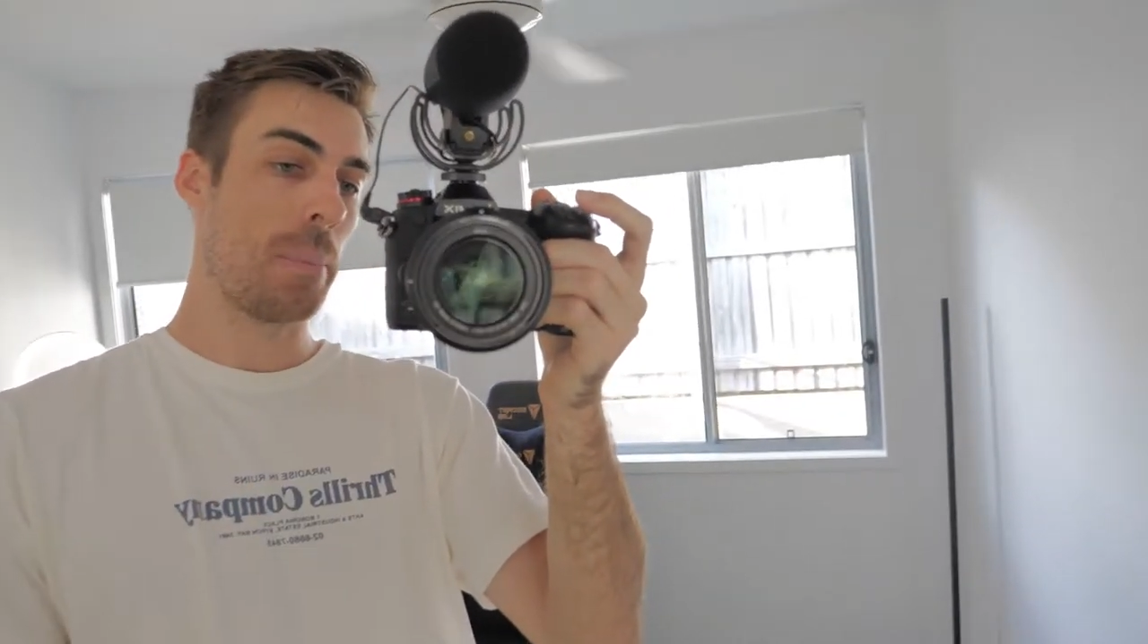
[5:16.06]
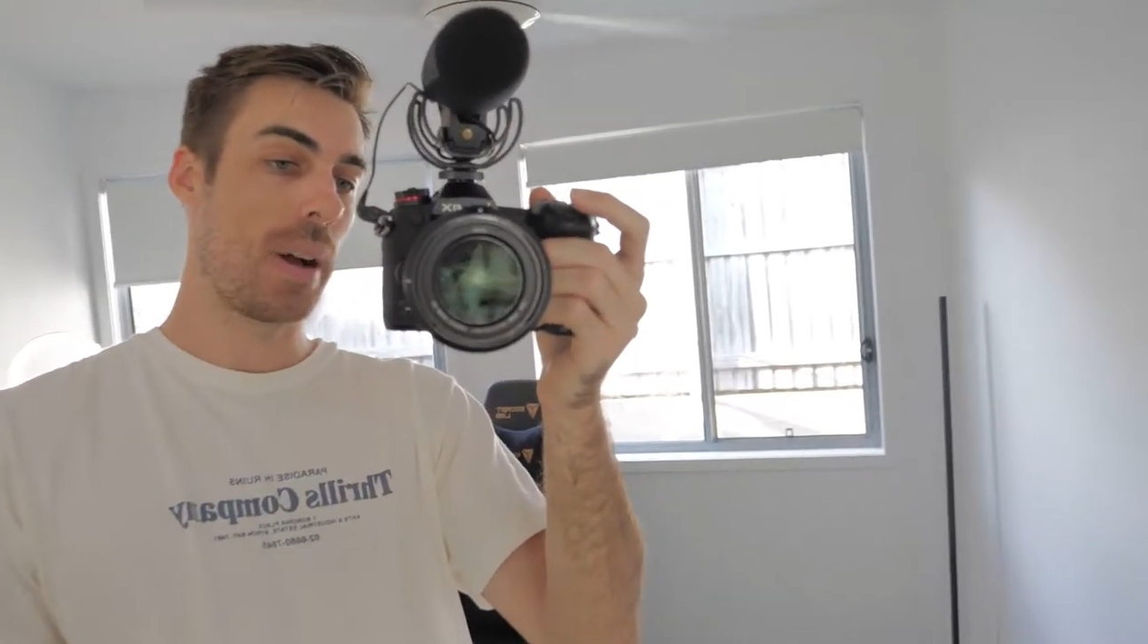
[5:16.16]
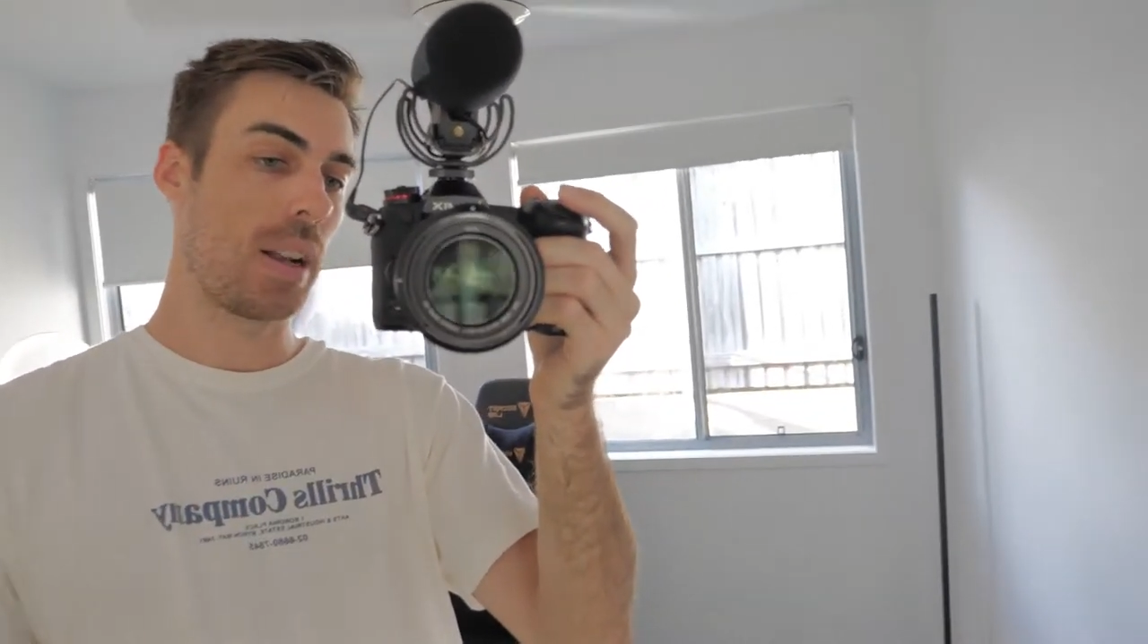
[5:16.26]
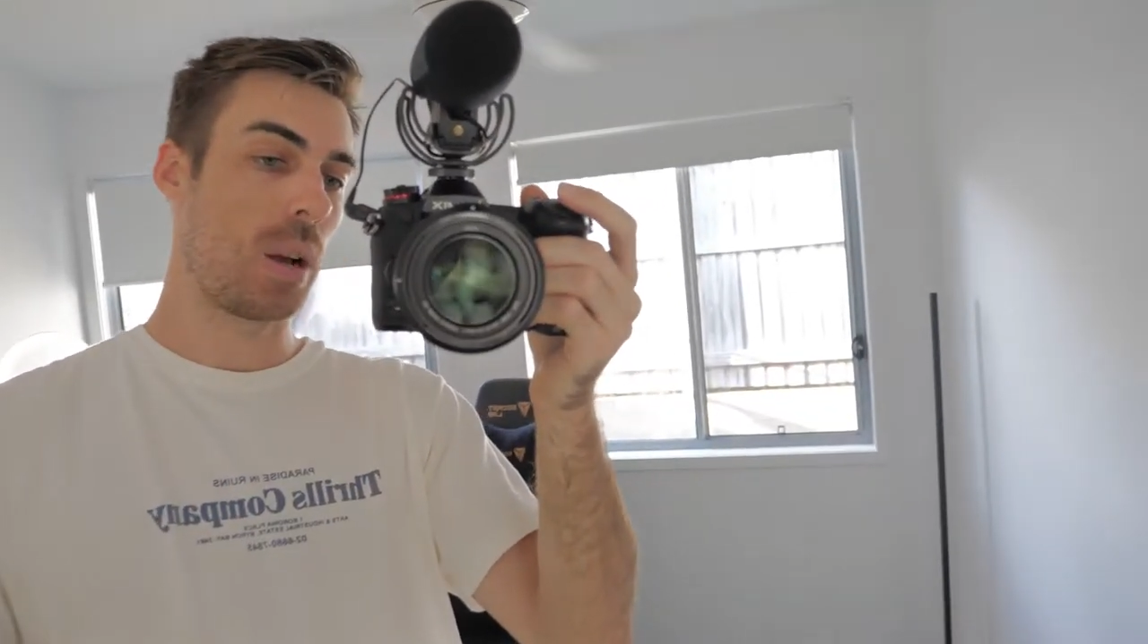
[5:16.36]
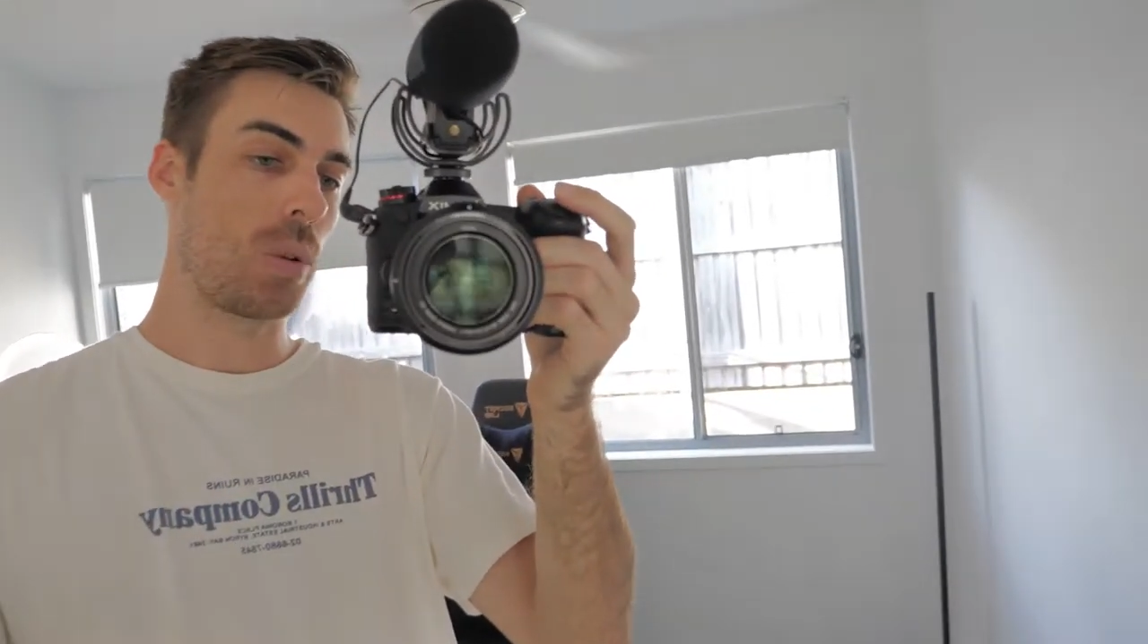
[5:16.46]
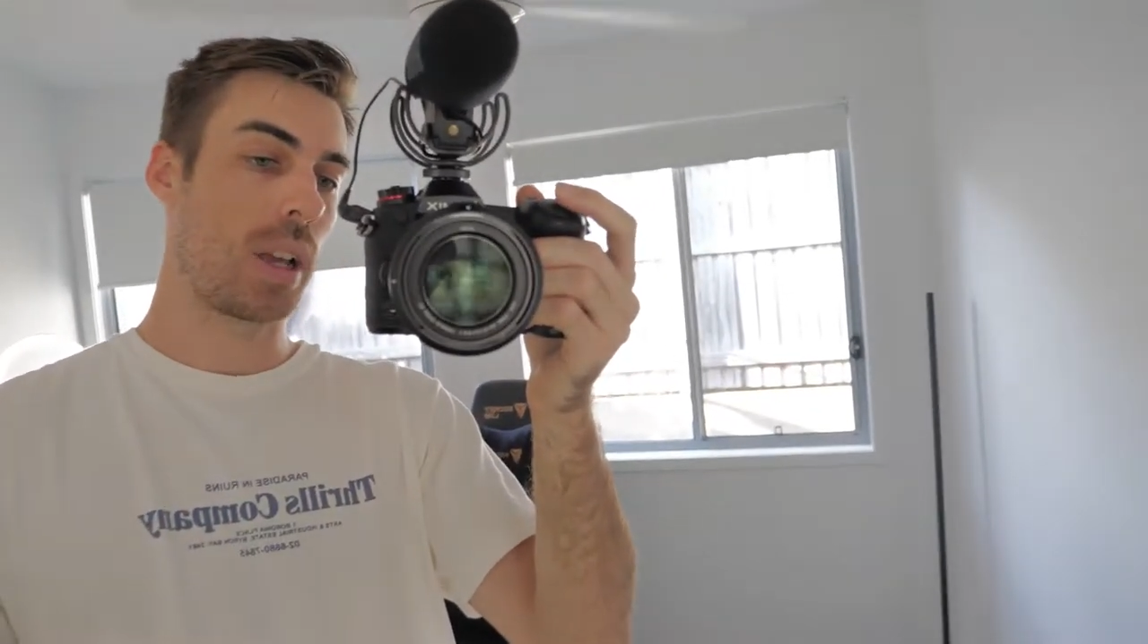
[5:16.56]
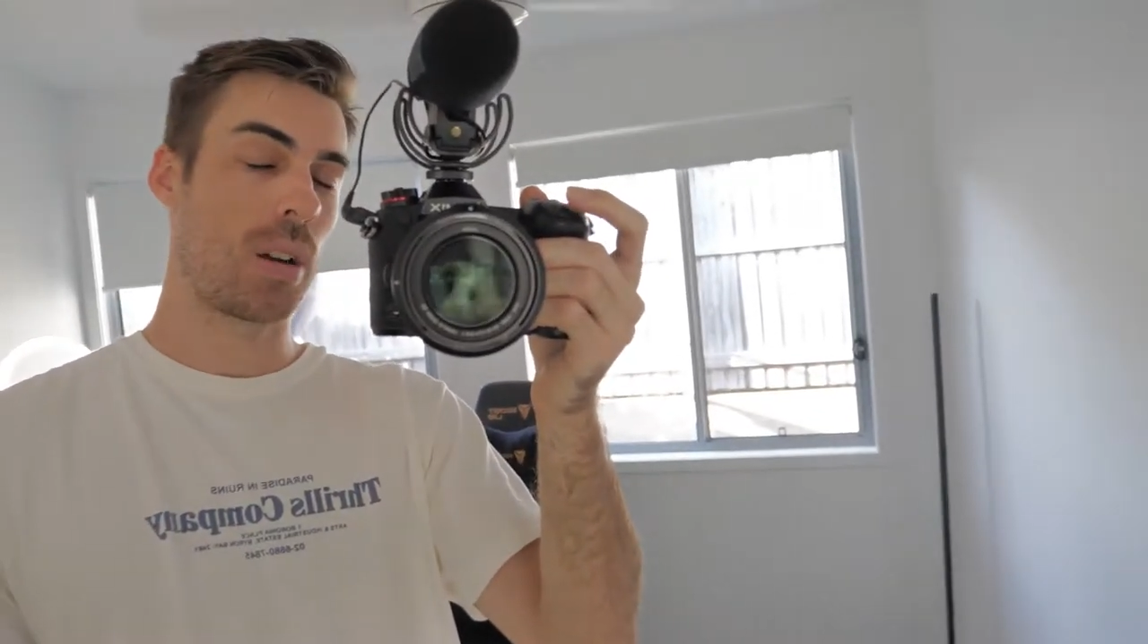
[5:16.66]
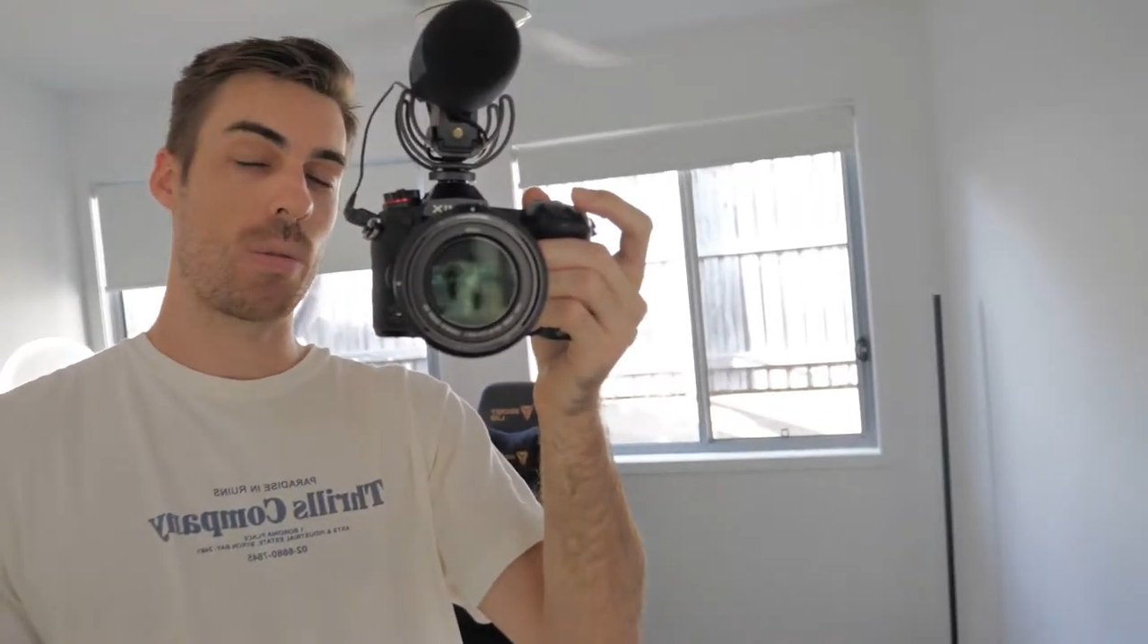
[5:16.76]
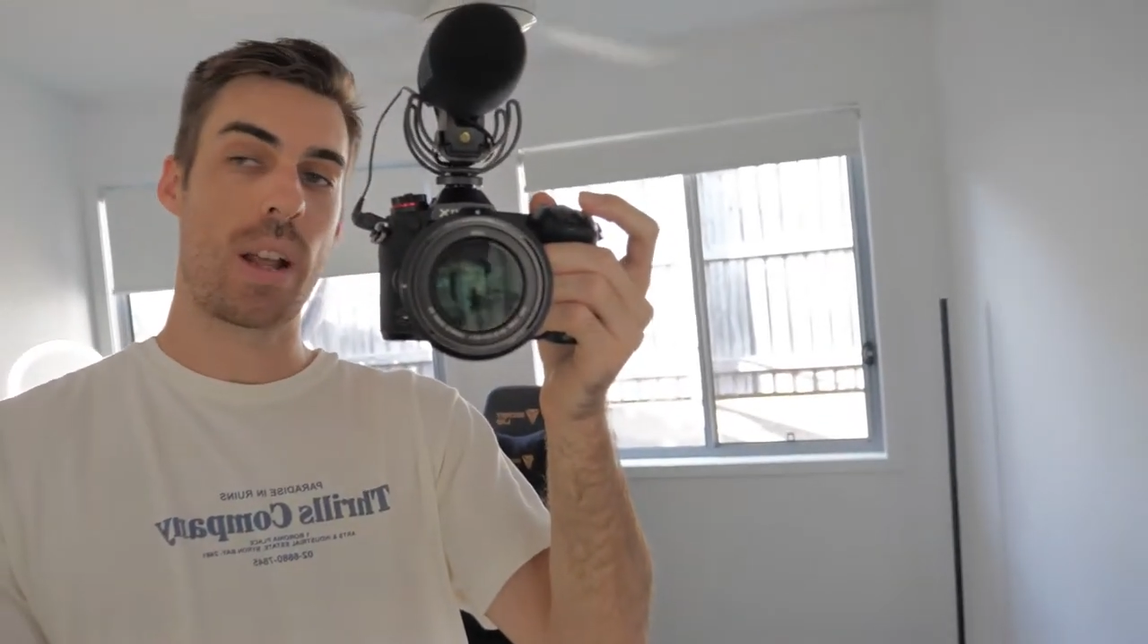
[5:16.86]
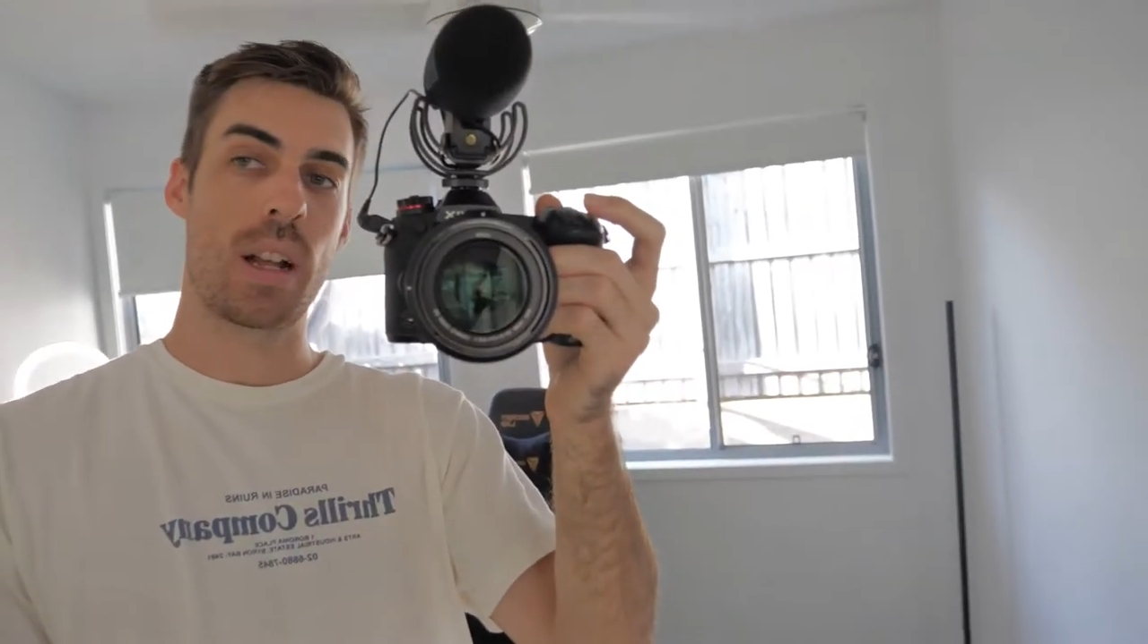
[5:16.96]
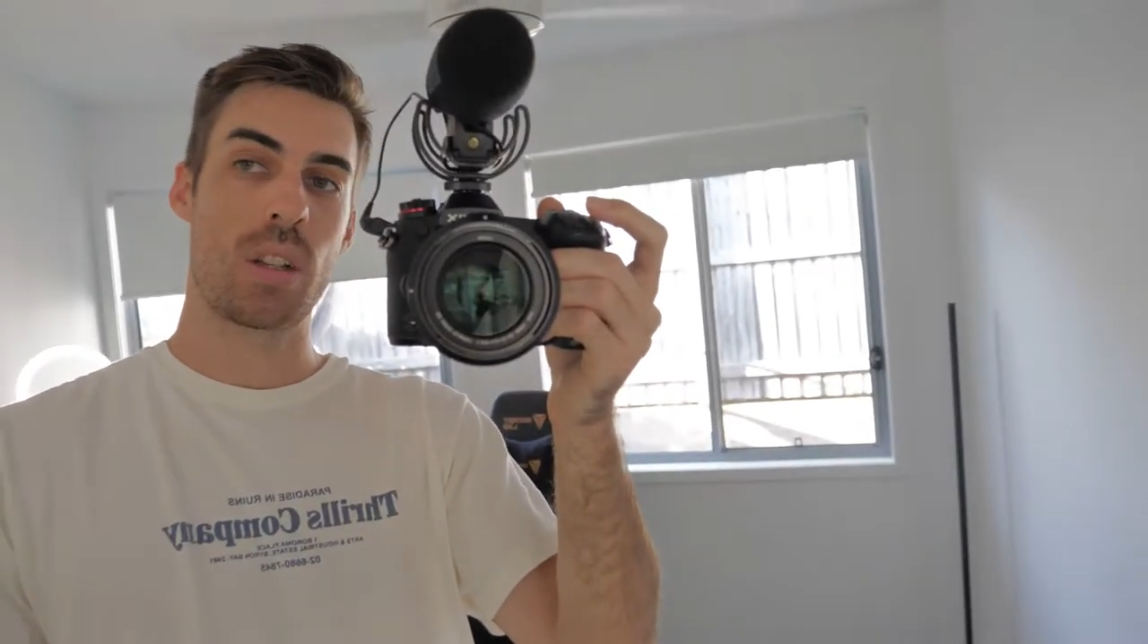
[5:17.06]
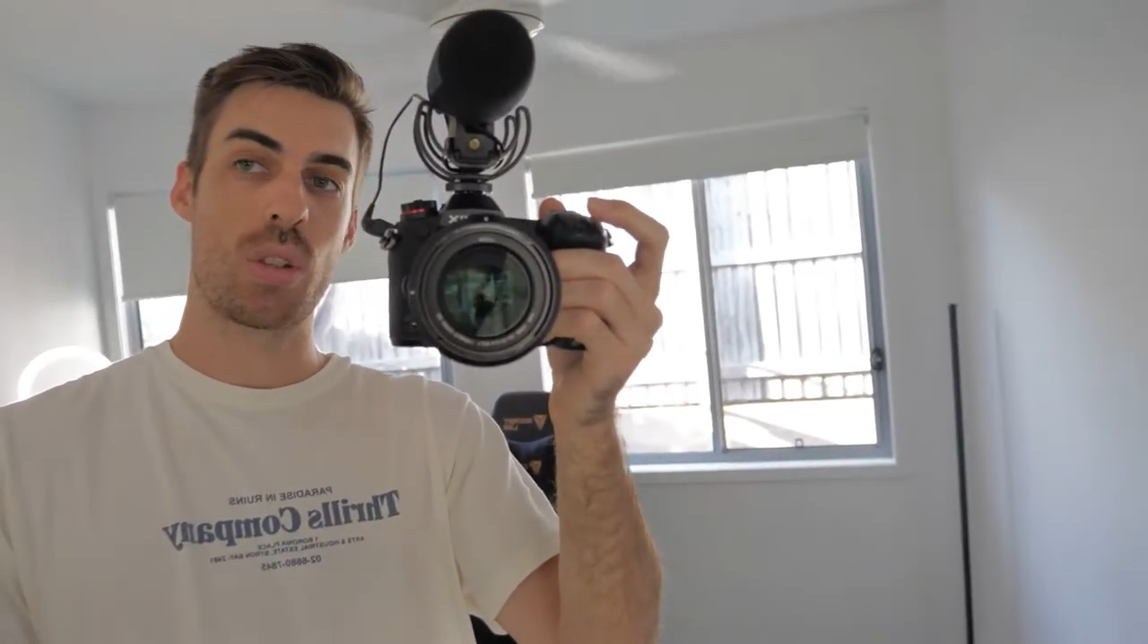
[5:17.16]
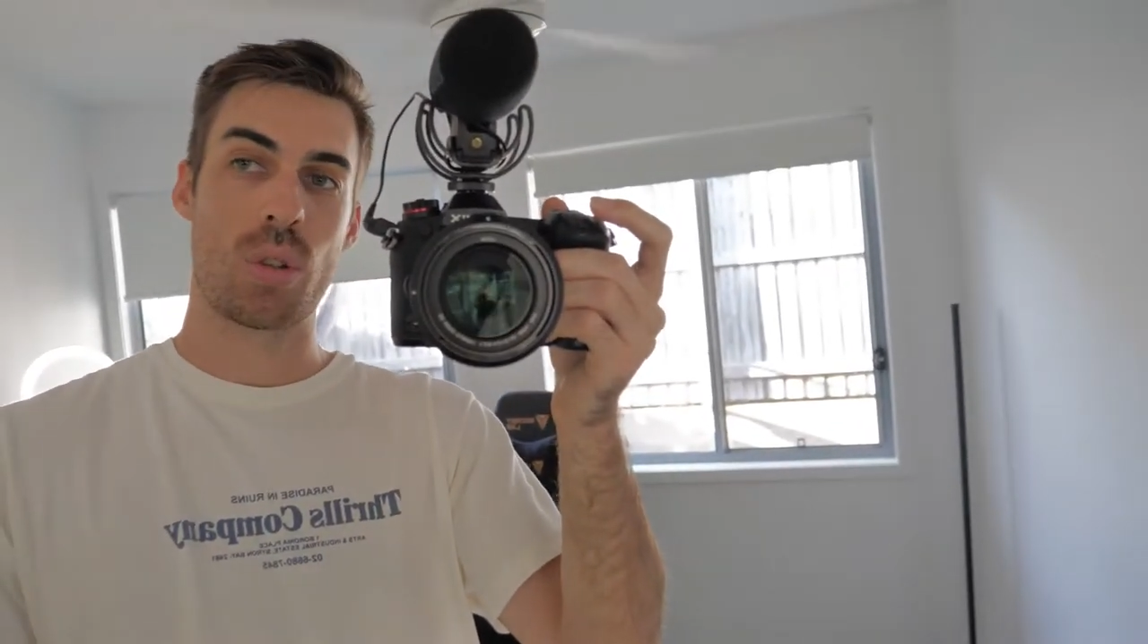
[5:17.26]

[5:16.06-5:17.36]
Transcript: but I will get around